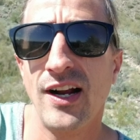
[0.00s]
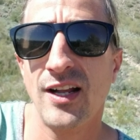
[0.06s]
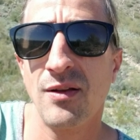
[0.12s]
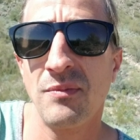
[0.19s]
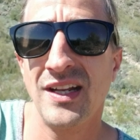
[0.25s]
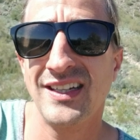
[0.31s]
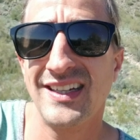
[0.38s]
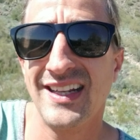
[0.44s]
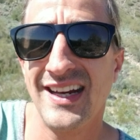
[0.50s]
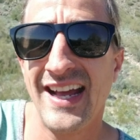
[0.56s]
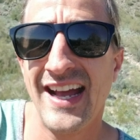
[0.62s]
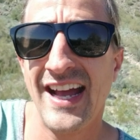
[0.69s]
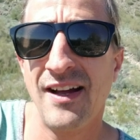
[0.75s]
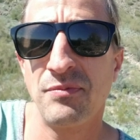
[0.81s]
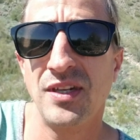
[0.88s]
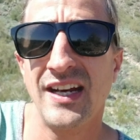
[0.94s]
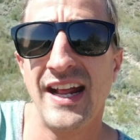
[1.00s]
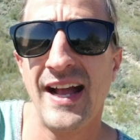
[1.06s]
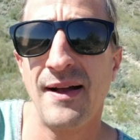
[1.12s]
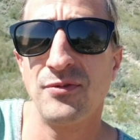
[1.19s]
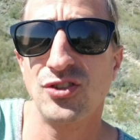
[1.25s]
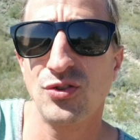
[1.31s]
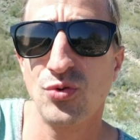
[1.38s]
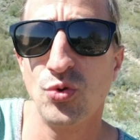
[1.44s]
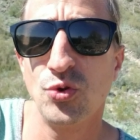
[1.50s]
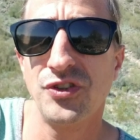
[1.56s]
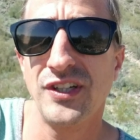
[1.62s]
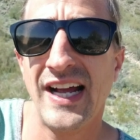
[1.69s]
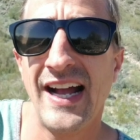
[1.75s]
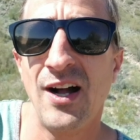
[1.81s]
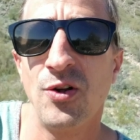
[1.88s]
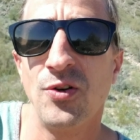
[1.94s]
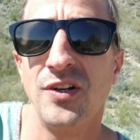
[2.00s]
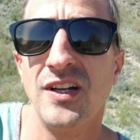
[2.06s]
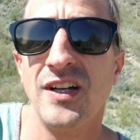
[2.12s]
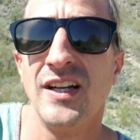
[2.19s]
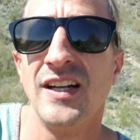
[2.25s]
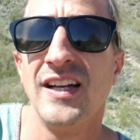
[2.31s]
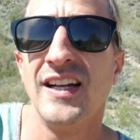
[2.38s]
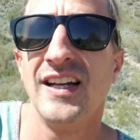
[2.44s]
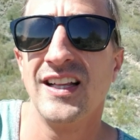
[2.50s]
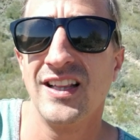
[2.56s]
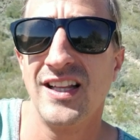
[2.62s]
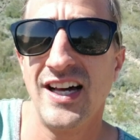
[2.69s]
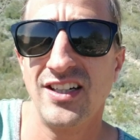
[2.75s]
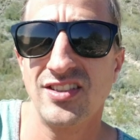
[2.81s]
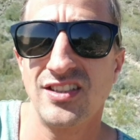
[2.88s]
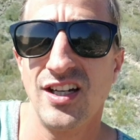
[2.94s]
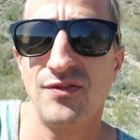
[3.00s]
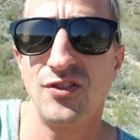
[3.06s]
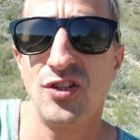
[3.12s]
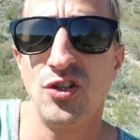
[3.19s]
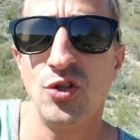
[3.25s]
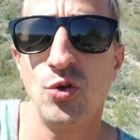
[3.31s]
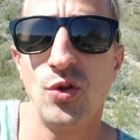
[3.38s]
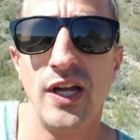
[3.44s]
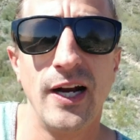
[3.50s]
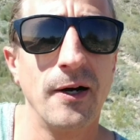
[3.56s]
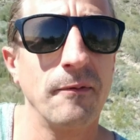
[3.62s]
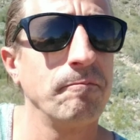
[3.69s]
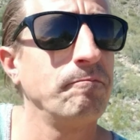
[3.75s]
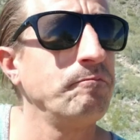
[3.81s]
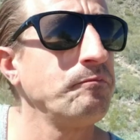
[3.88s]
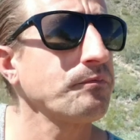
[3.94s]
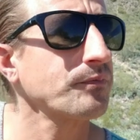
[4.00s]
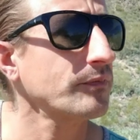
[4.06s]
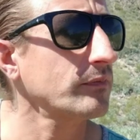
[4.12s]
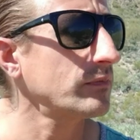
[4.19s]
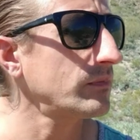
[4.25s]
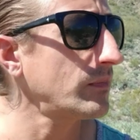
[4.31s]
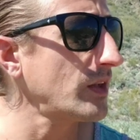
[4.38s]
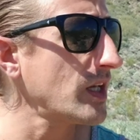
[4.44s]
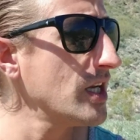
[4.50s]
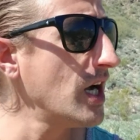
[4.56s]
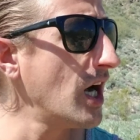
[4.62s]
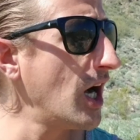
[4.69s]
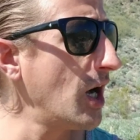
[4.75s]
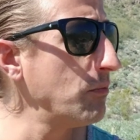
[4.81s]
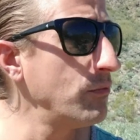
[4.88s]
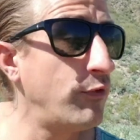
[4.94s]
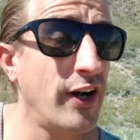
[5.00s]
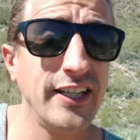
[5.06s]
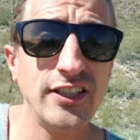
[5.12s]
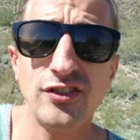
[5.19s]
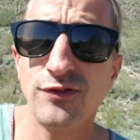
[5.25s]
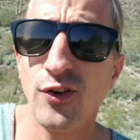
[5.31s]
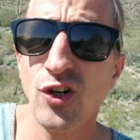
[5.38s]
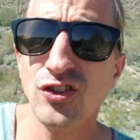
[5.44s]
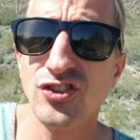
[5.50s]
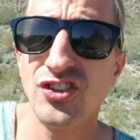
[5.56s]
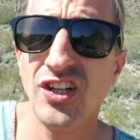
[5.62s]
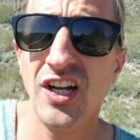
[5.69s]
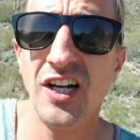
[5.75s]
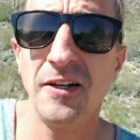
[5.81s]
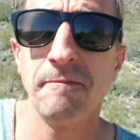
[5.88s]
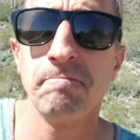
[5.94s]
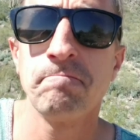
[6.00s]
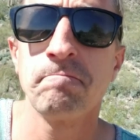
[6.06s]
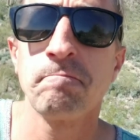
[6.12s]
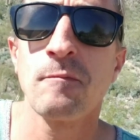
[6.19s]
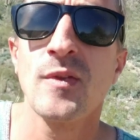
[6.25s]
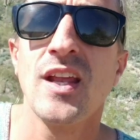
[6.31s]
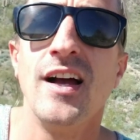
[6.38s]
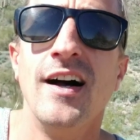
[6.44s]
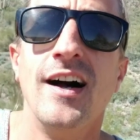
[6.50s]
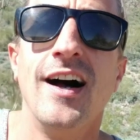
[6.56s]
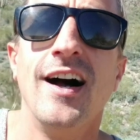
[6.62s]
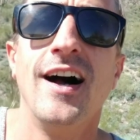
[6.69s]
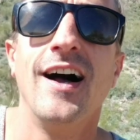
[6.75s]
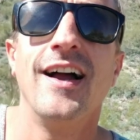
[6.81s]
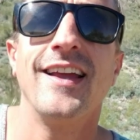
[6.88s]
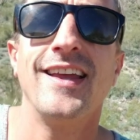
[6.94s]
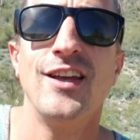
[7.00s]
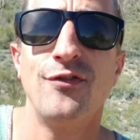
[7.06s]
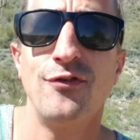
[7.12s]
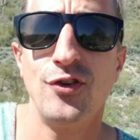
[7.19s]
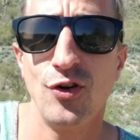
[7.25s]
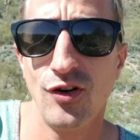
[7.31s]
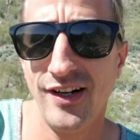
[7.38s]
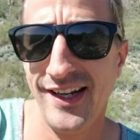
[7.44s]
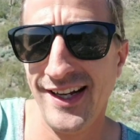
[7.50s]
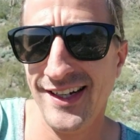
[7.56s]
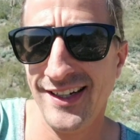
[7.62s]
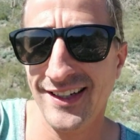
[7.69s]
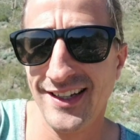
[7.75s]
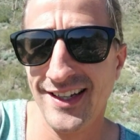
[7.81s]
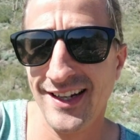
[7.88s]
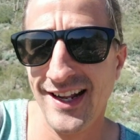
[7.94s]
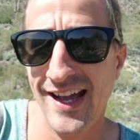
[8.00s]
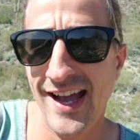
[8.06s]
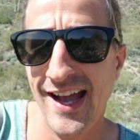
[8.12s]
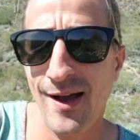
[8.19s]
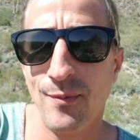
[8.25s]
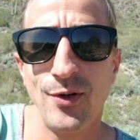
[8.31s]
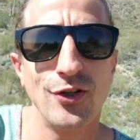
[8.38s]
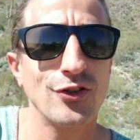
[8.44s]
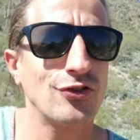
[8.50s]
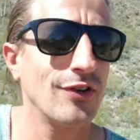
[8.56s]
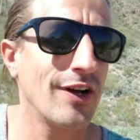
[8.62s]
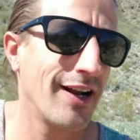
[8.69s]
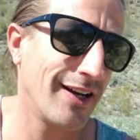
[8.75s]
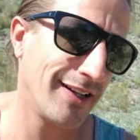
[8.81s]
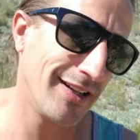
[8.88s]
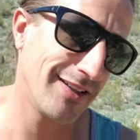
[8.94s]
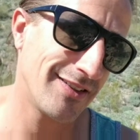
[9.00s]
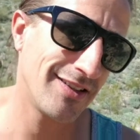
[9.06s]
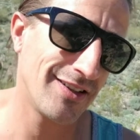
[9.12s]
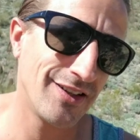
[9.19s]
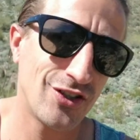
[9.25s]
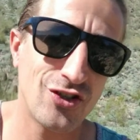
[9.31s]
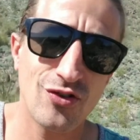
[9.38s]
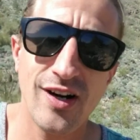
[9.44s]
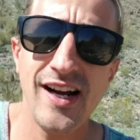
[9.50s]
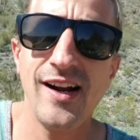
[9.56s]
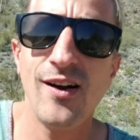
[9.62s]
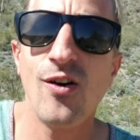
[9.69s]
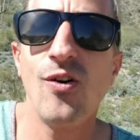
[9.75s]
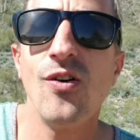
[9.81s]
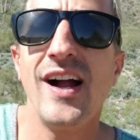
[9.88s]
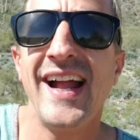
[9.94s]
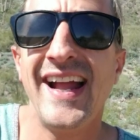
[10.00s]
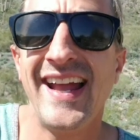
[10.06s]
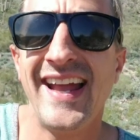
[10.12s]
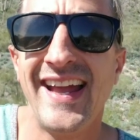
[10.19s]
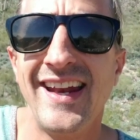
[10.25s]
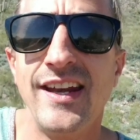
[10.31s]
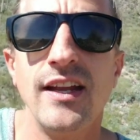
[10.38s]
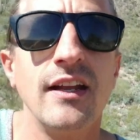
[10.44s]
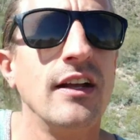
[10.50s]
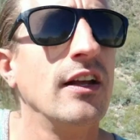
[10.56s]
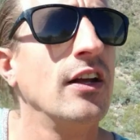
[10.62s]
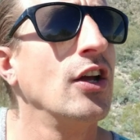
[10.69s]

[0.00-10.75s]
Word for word: recommend Kanab. Kanab is a cool town. A lot of stuff to do there. Um, vice versa, uh, if you're in Kanab and you're trying to get to the trailhead,